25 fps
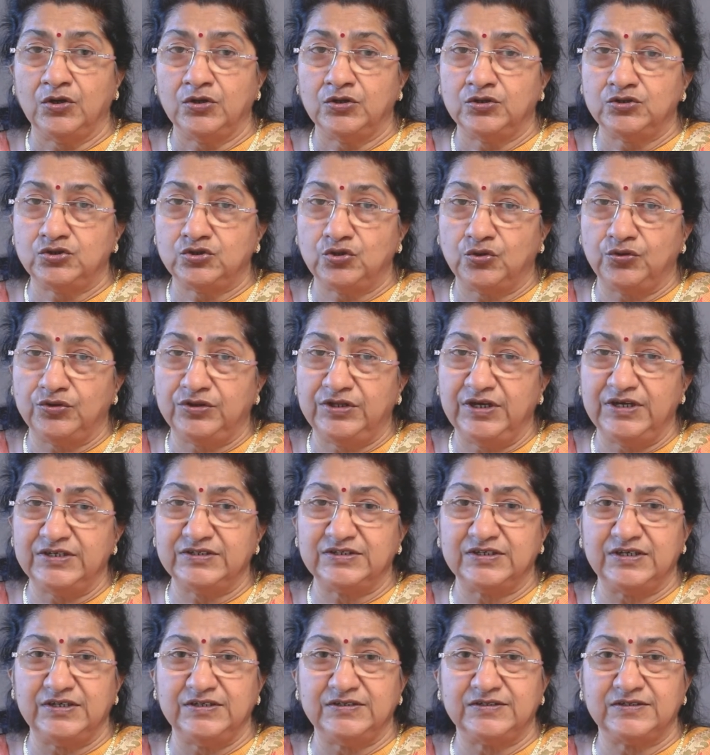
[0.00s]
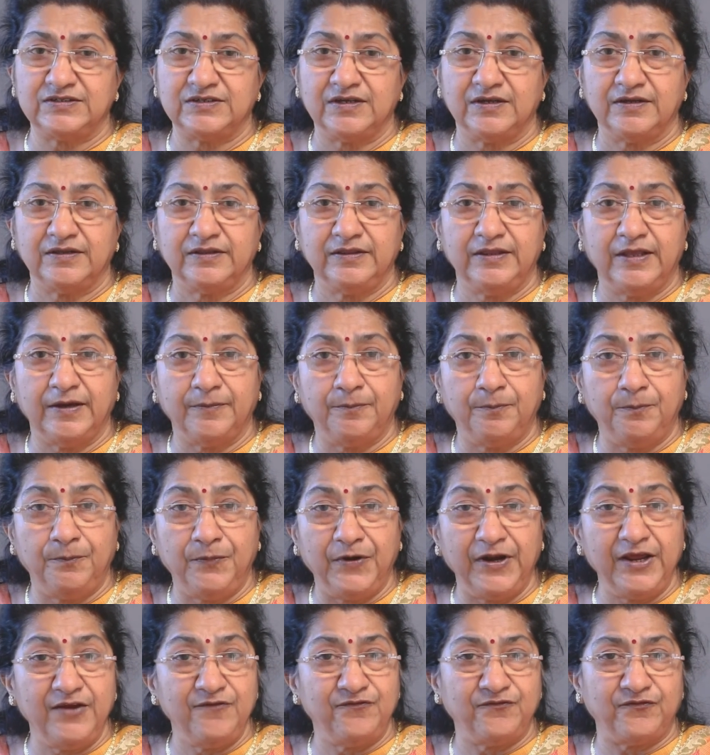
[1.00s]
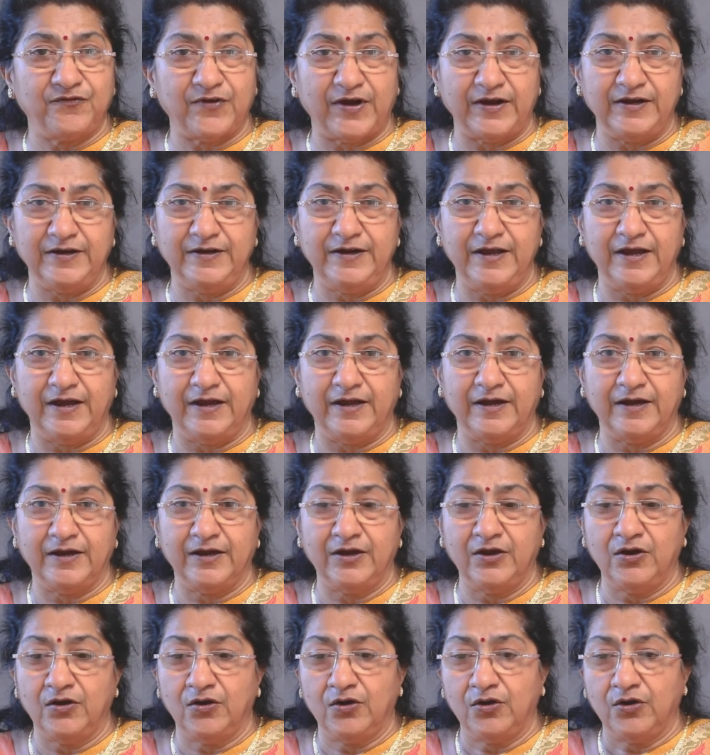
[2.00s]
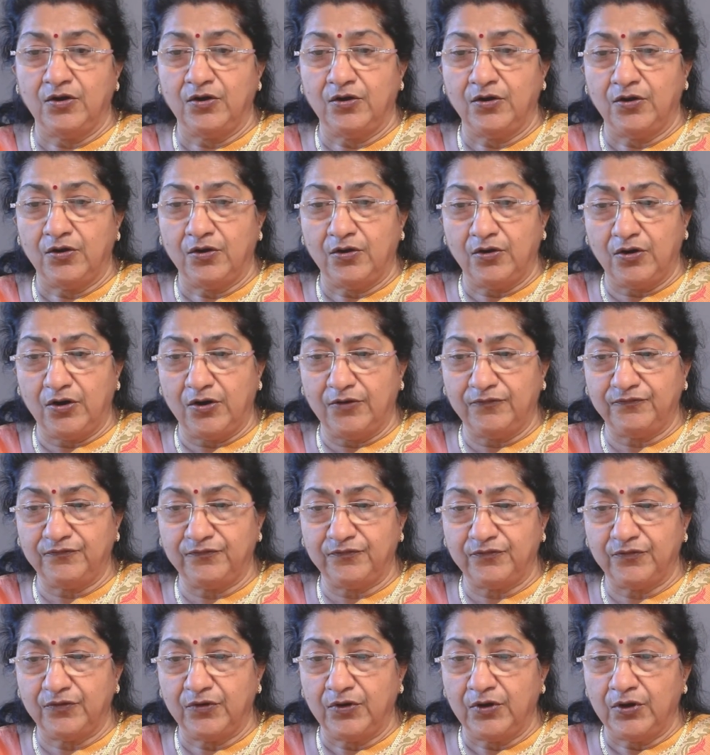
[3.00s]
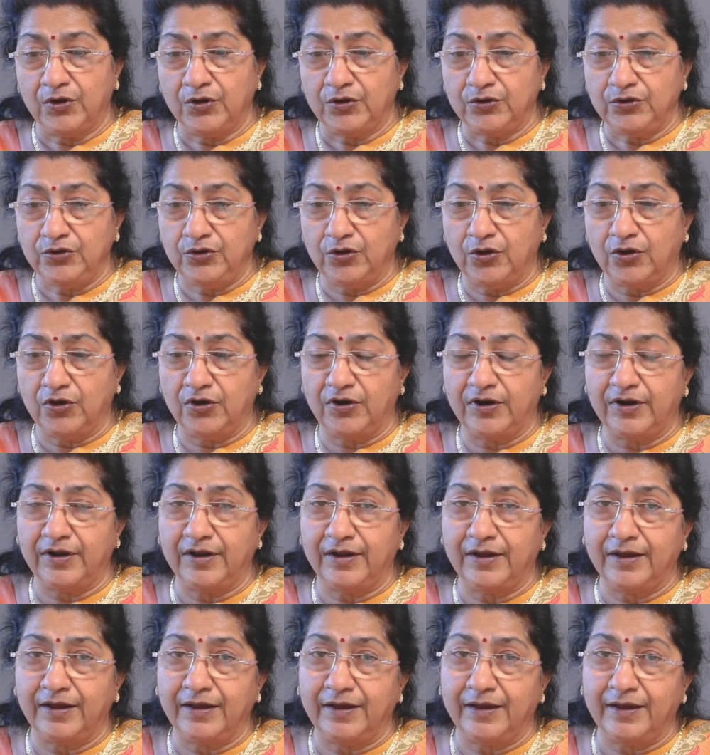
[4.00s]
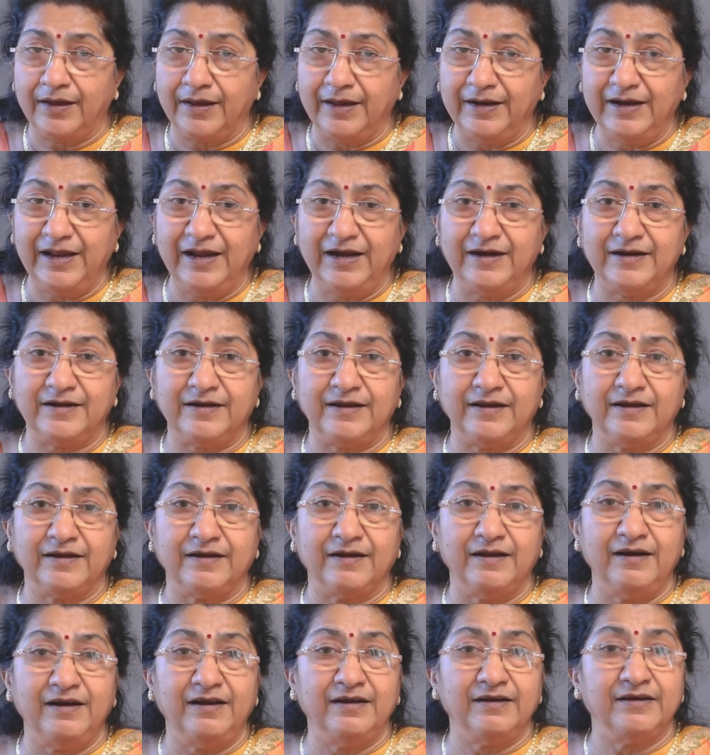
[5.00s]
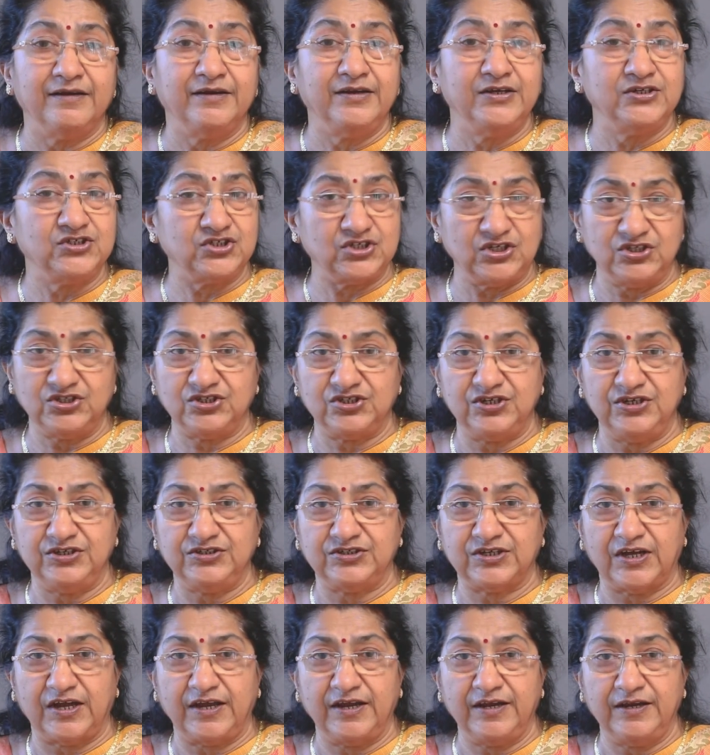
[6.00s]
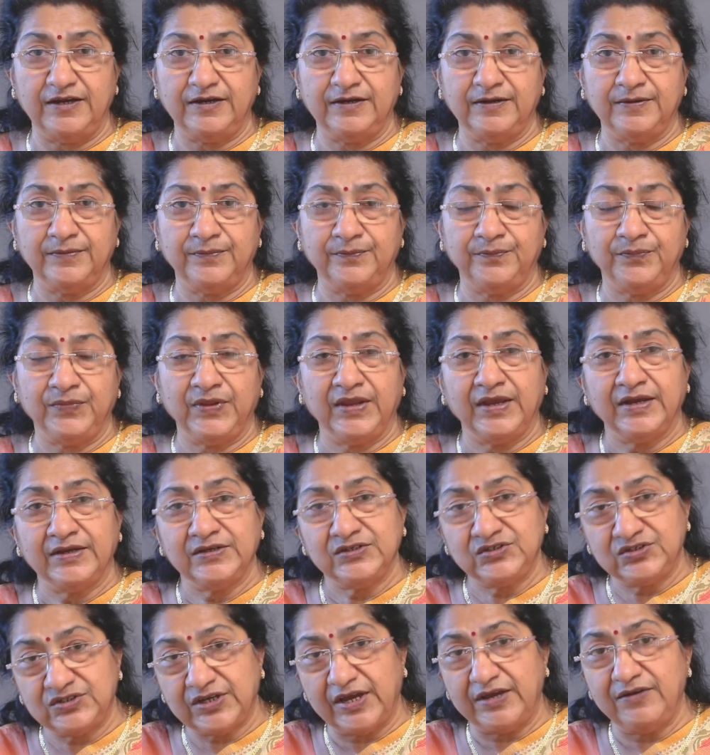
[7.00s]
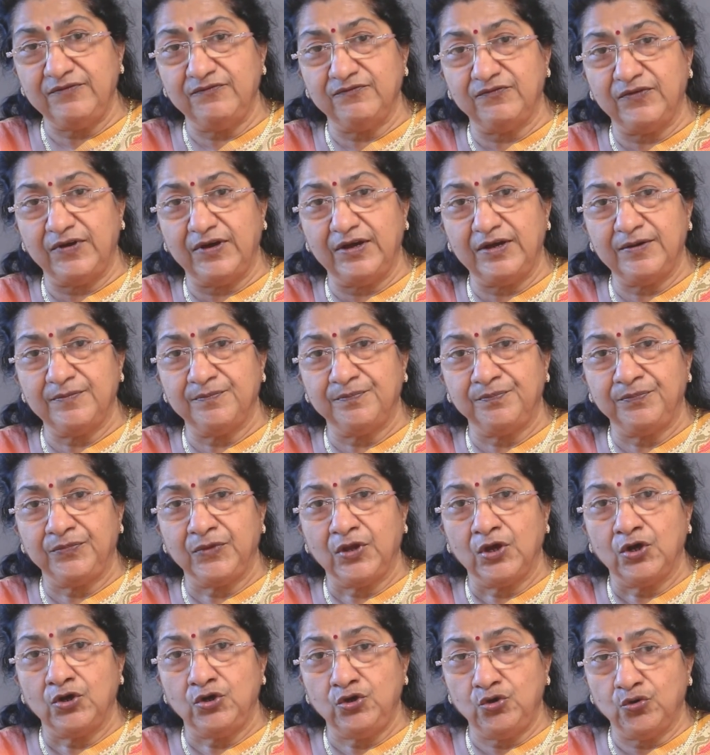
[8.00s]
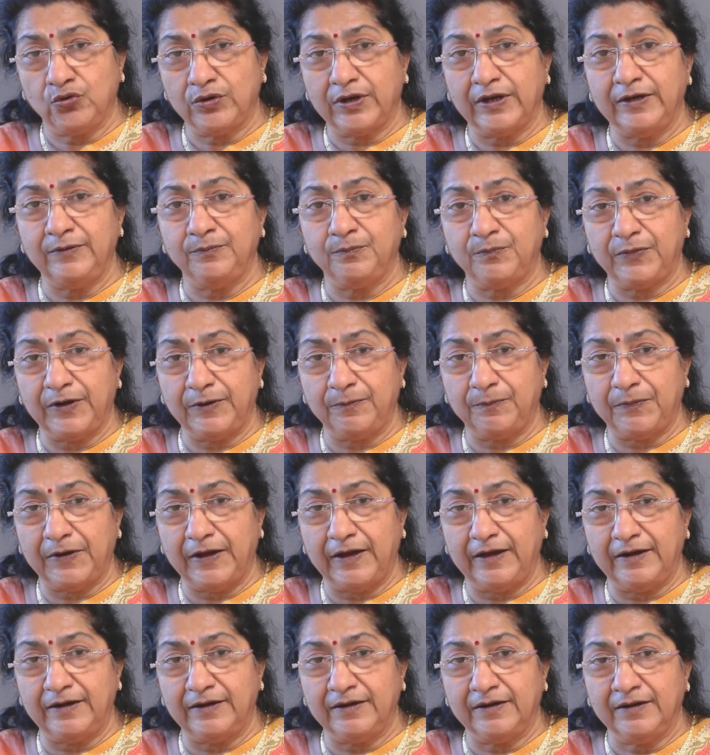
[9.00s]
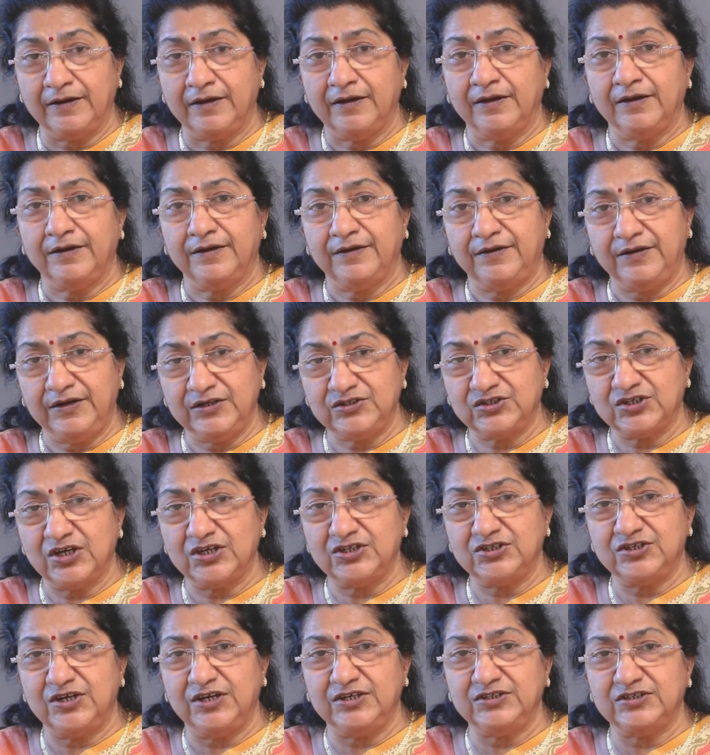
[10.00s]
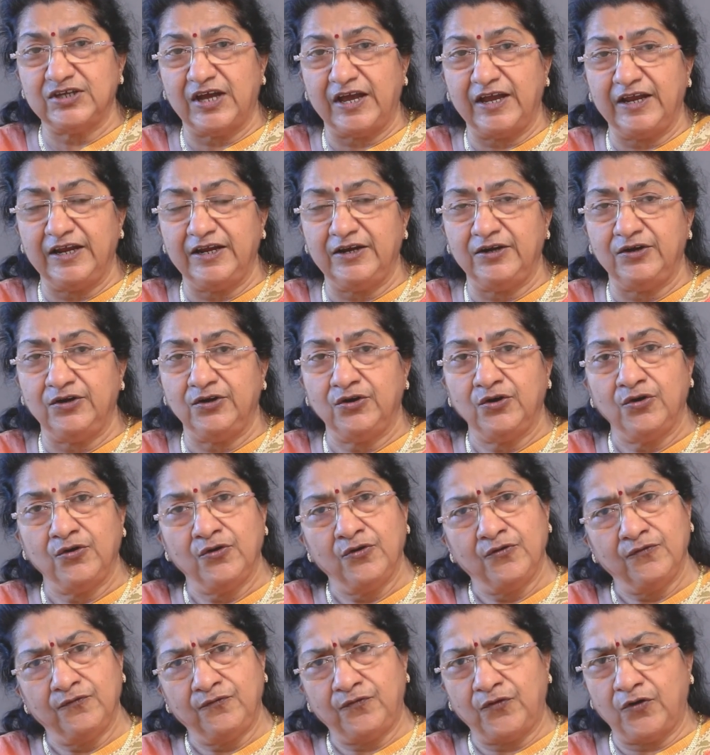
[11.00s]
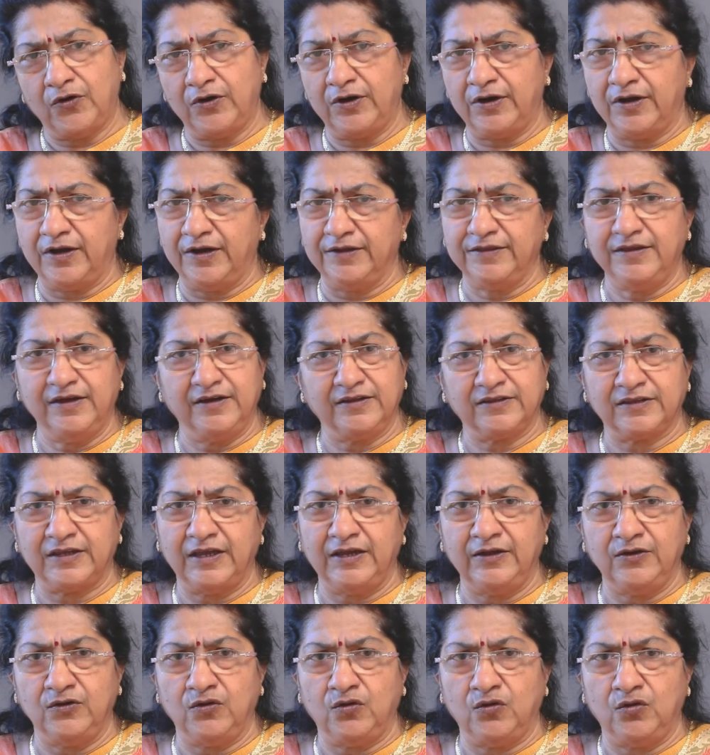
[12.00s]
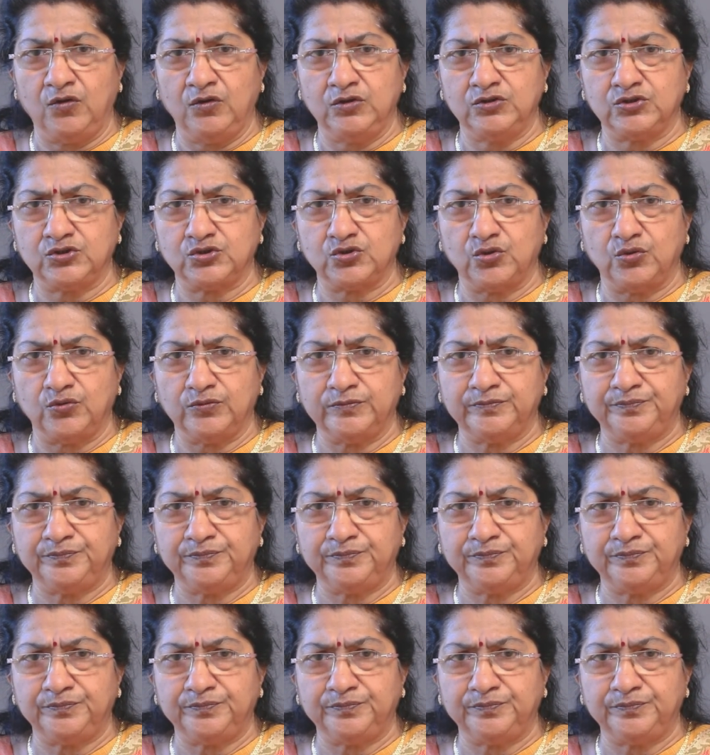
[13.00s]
So, this is the brief idea of your analytical research design. Same way you can prepare research design for other thing also,